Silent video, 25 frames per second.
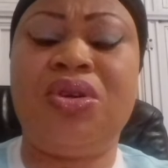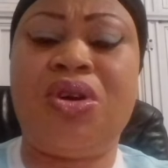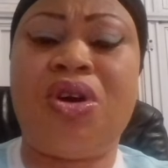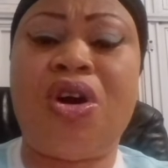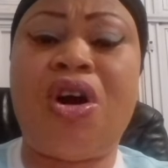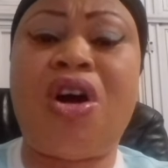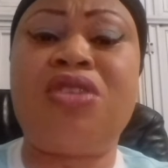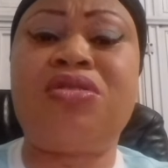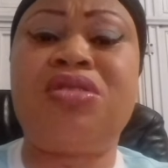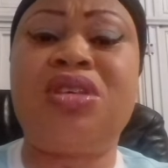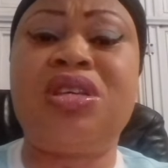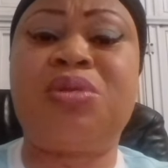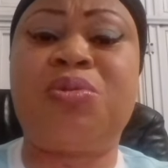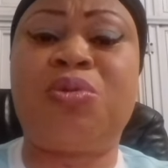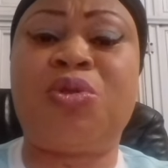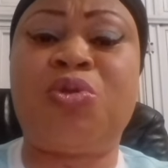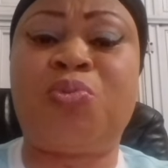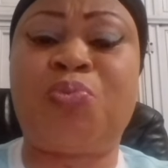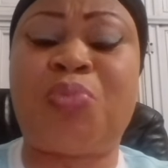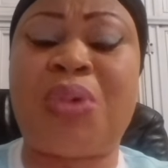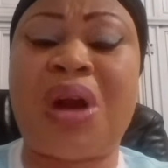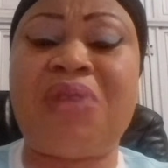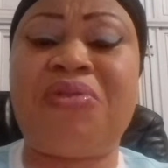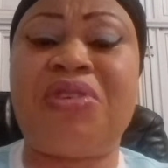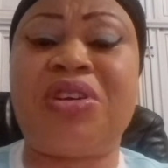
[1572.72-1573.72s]
All this
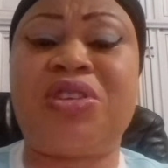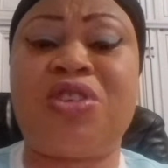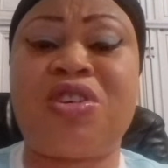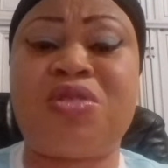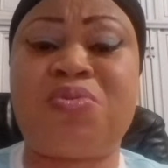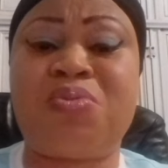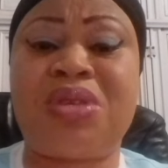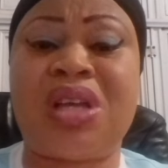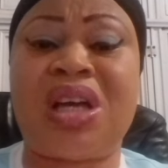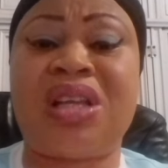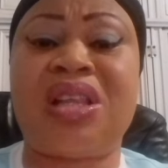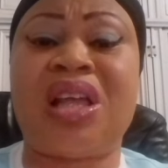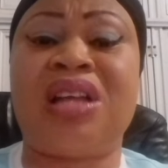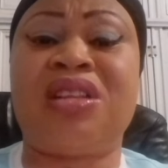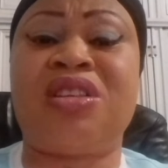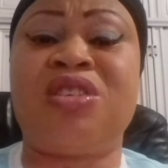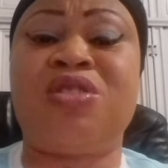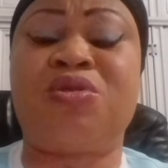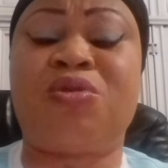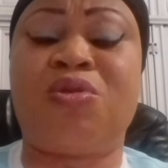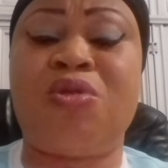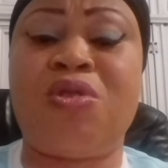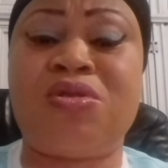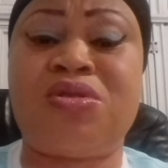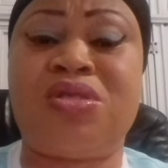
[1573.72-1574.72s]
private hospital that is
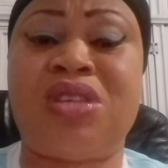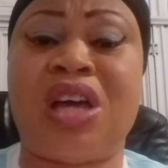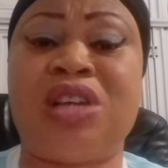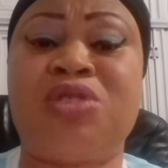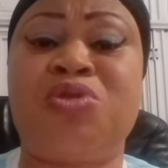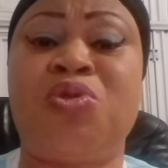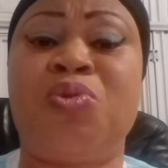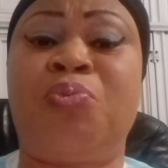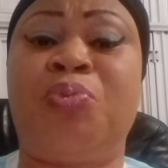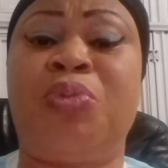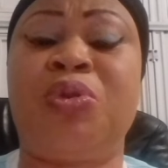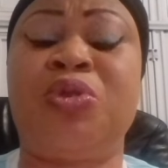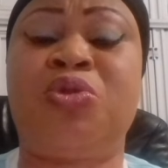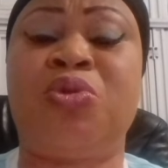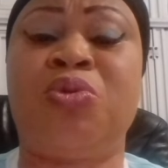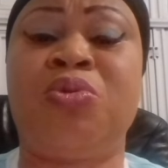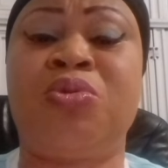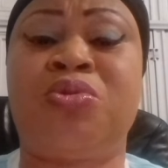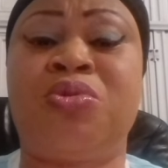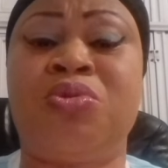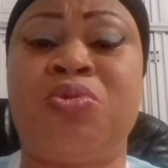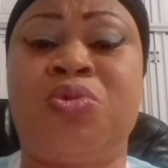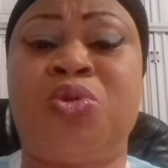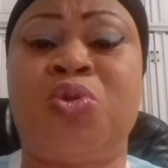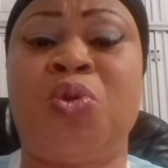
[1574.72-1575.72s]
closed down should
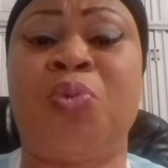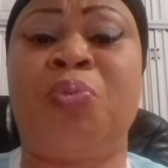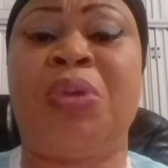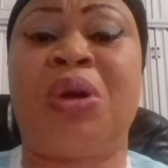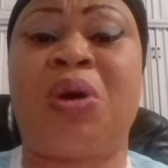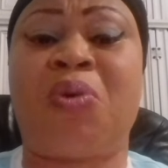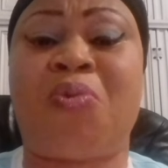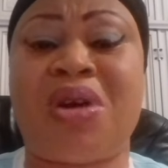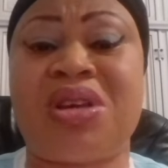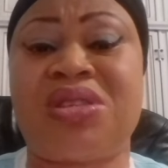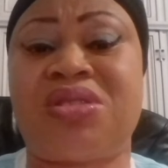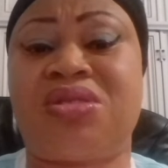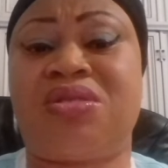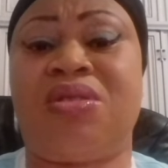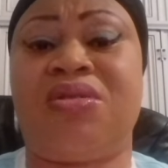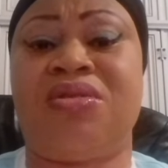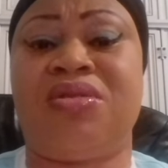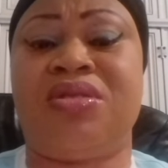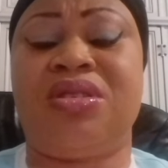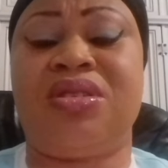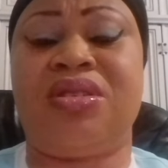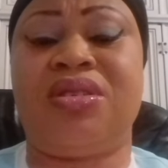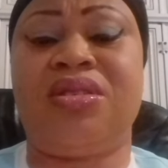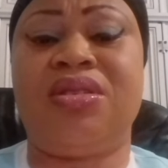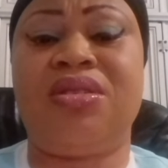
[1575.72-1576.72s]
be
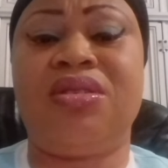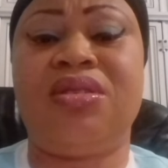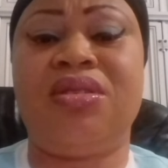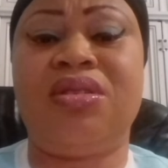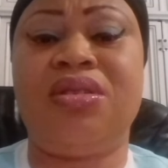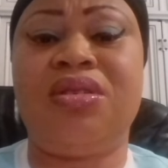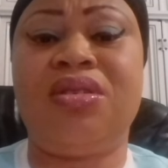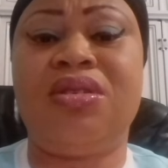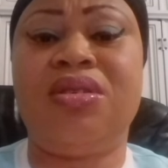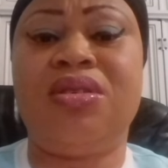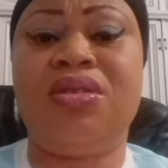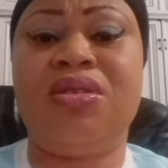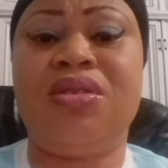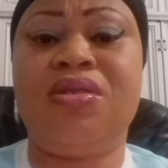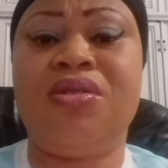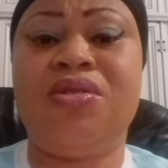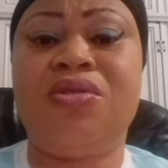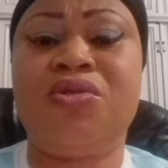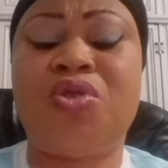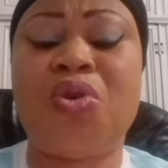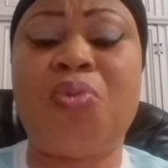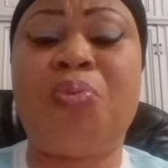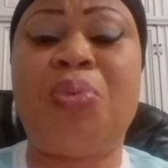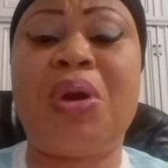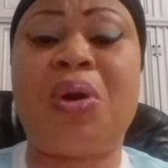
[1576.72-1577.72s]
questioned.
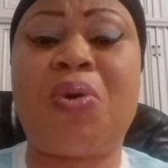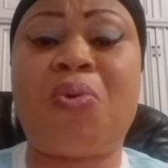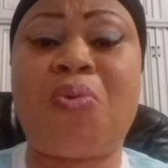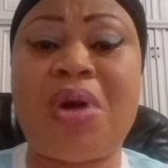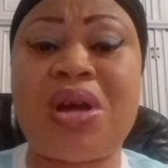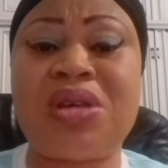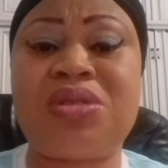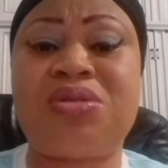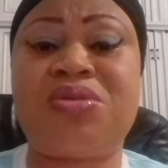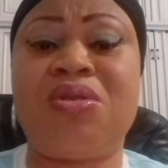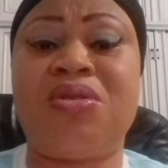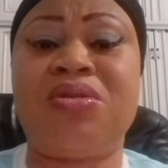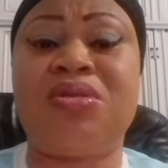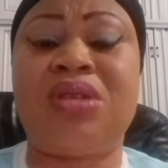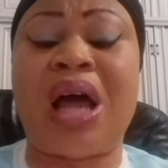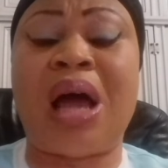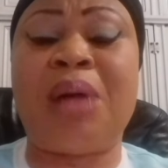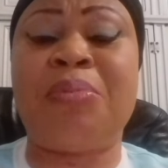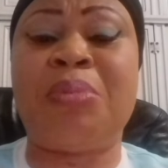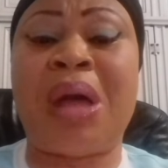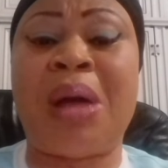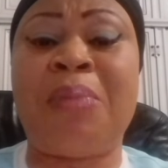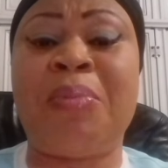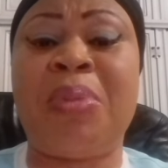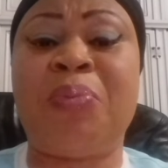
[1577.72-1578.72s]
Should be questioned
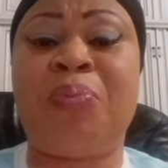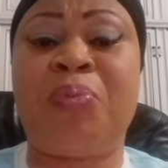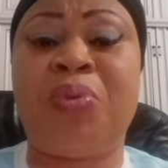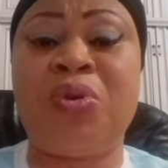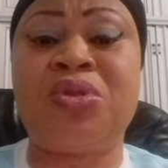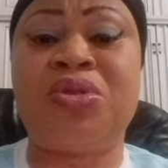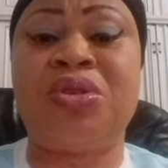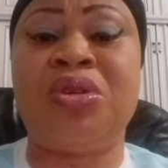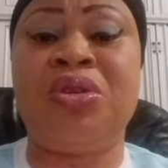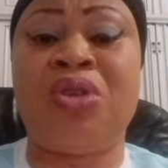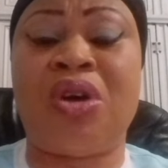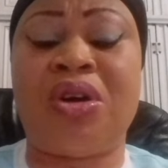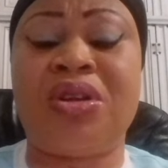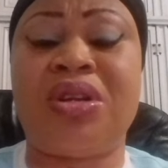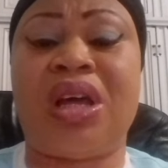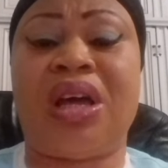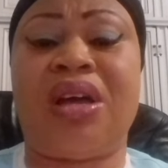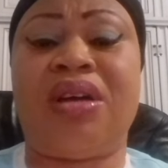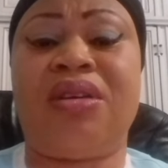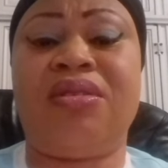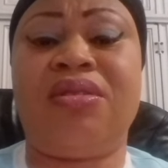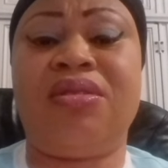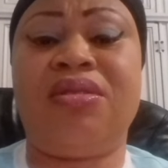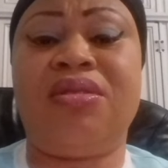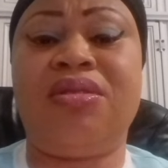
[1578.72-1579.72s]
and be put in order.
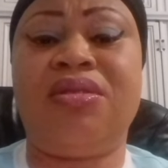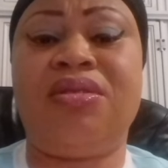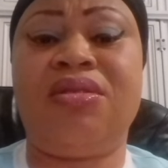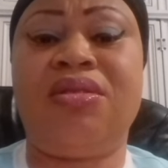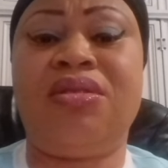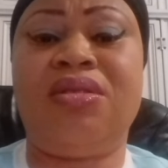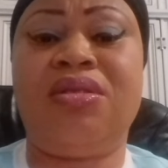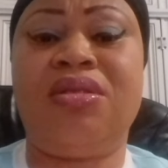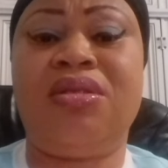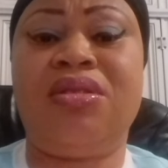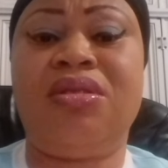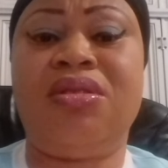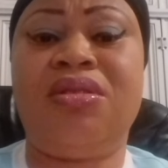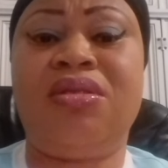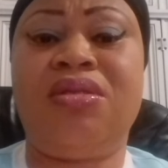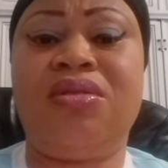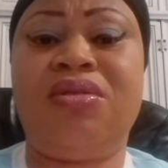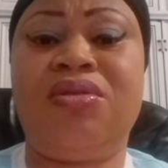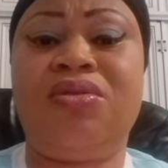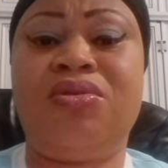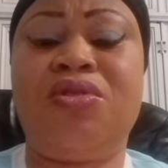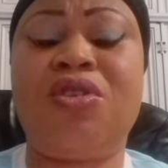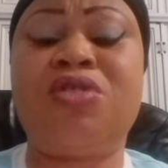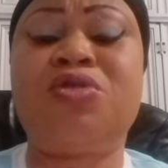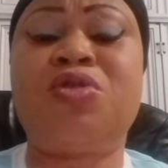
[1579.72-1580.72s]

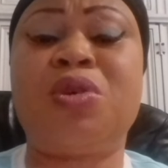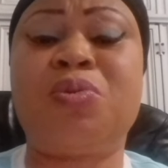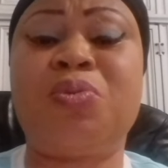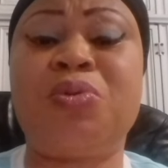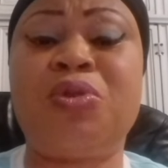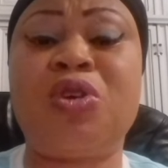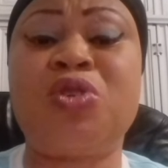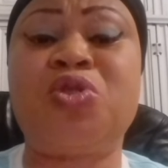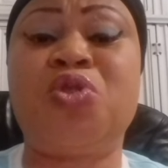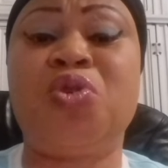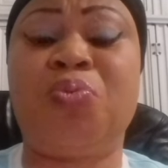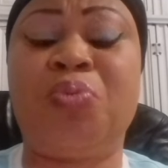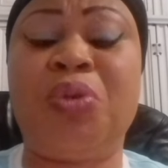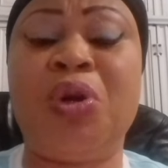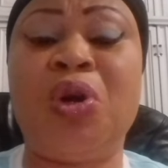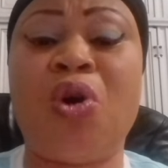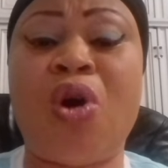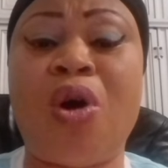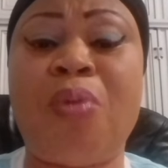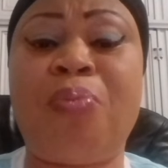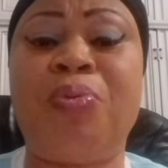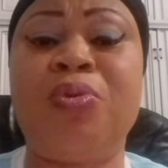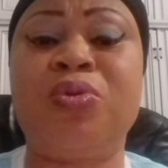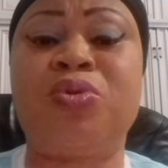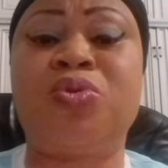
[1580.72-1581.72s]
Those hospitals should be
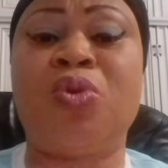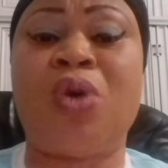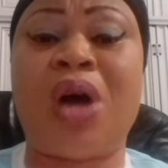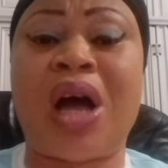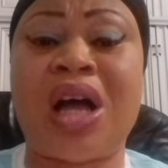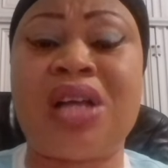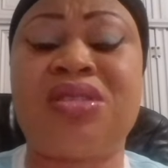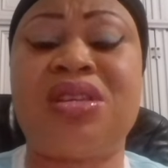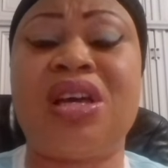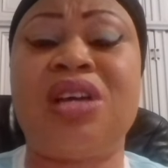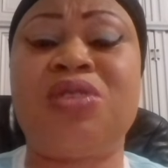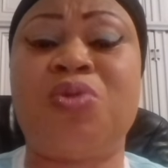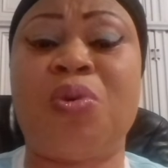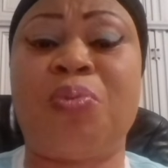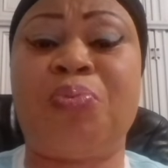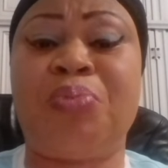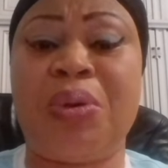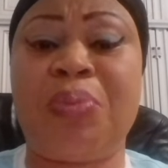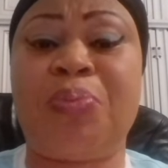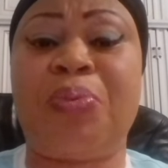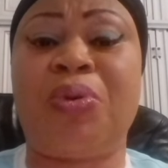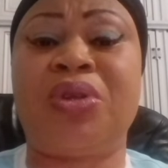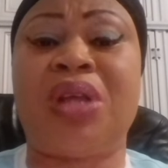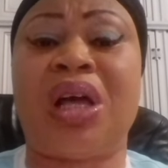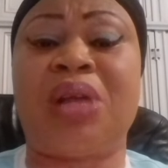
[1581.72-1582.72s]
open to attend to
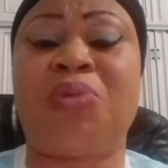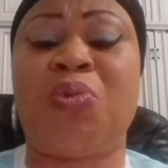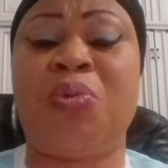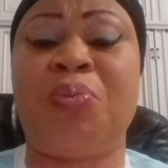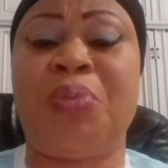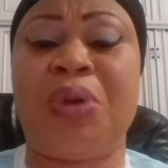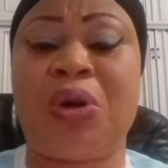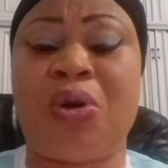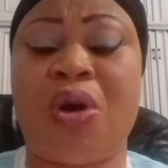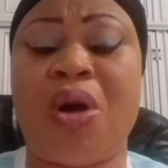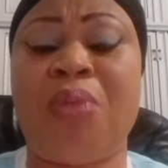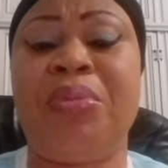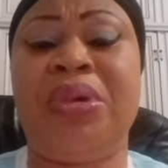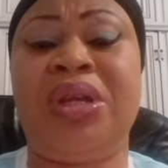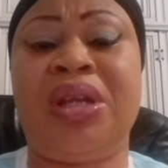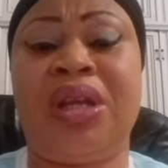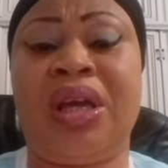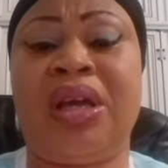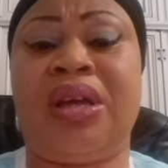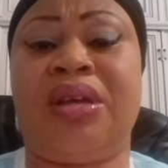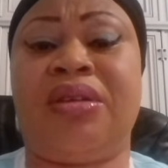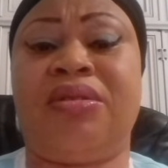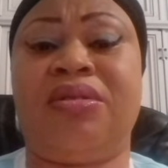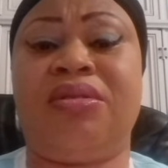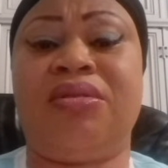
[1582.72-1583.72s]
people that will be coming
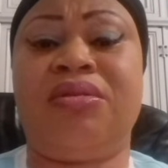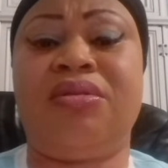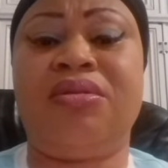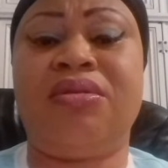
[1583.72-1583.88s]
in.